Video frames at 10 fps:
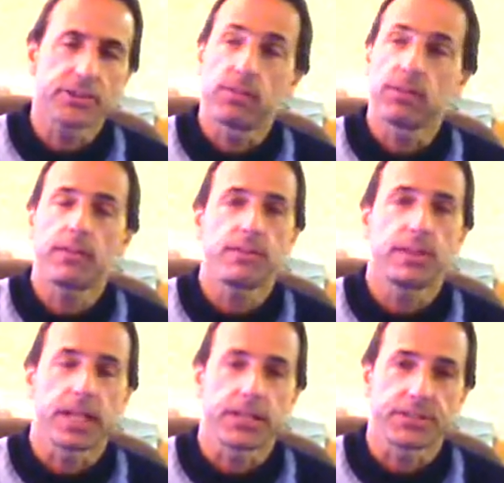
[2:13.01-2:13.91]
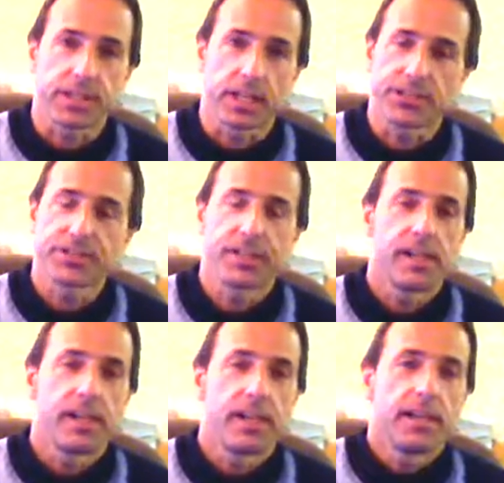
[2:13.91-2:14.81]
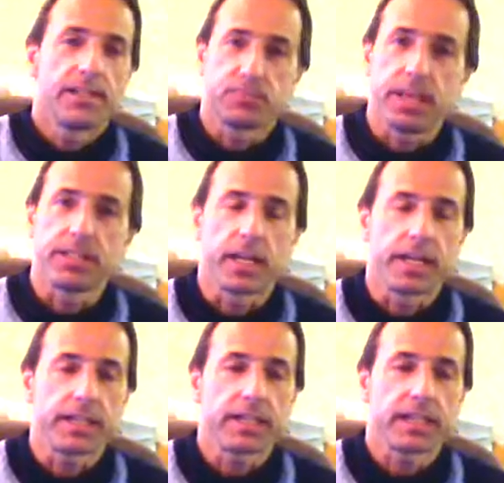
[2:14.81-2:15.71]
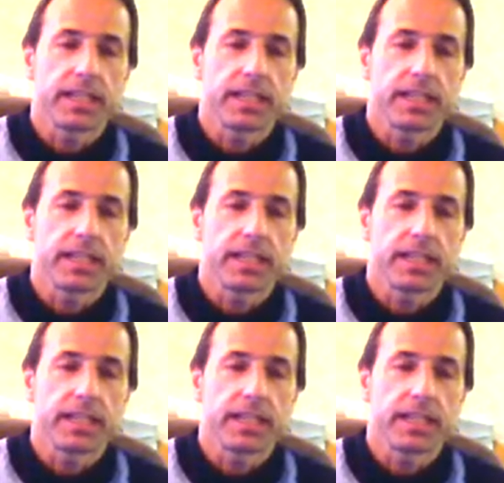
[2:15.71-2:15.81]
$500,000 spent on it,